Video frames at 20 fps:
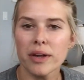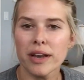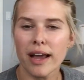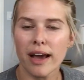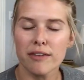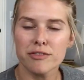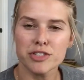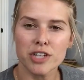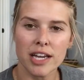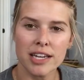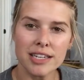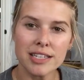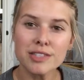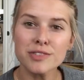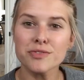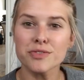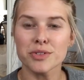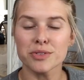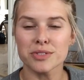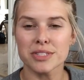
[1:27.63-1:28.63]
and have
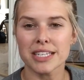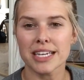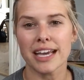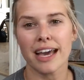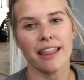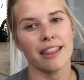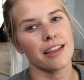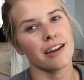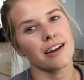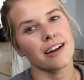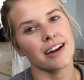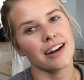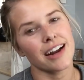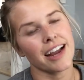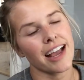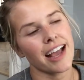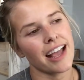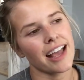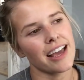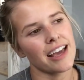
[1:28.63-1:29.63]
Chinese food together,
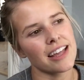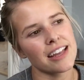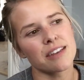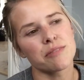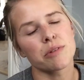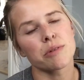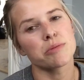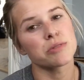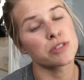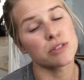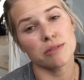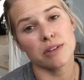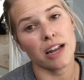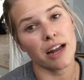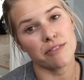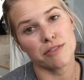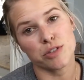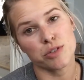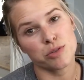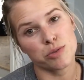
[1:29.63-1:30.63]
and we would do it
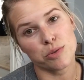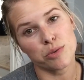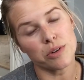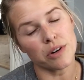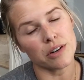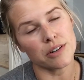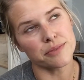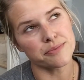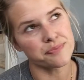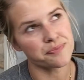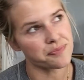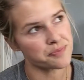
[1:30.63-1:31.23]
after school.